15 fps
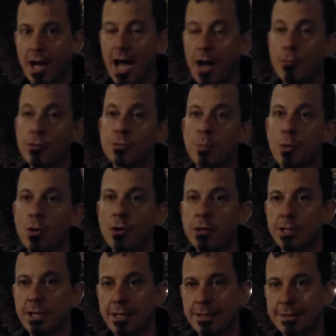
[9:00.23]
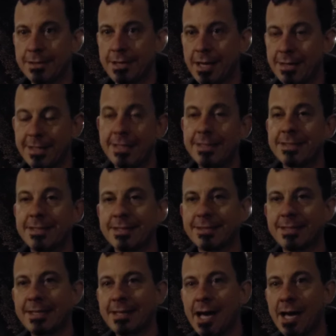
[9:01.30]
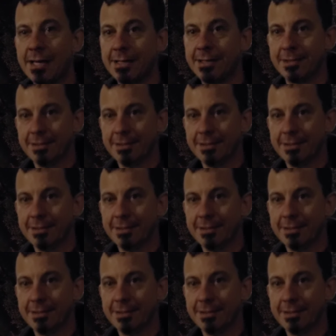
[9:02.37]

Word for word: I was born in 1969.